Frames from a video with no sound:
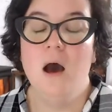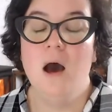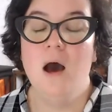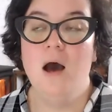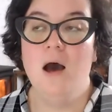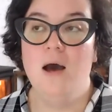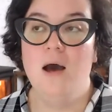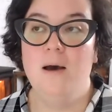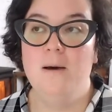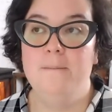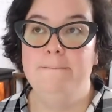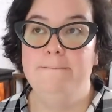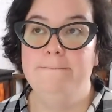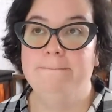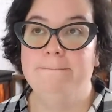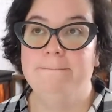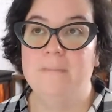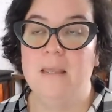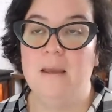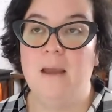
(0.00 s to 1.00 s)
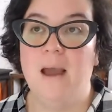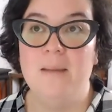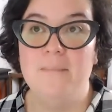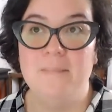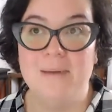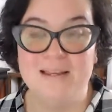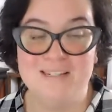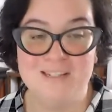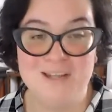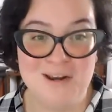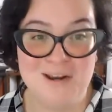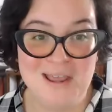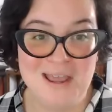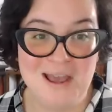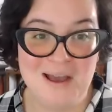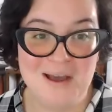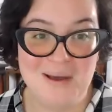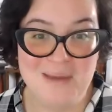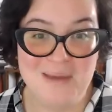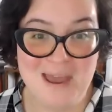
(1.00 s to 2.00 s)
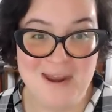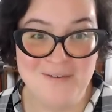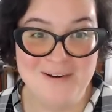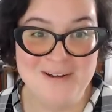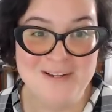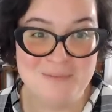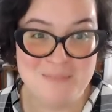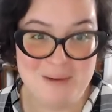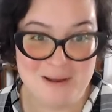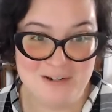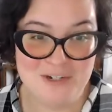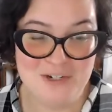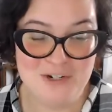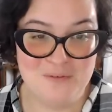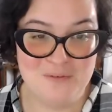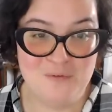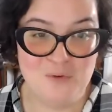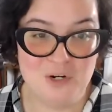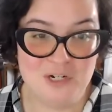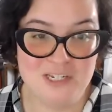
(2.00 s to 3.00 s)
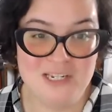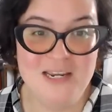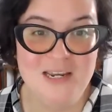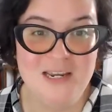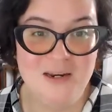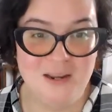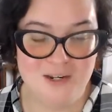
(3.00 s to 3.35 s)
My son, Henry, is about to turn 14.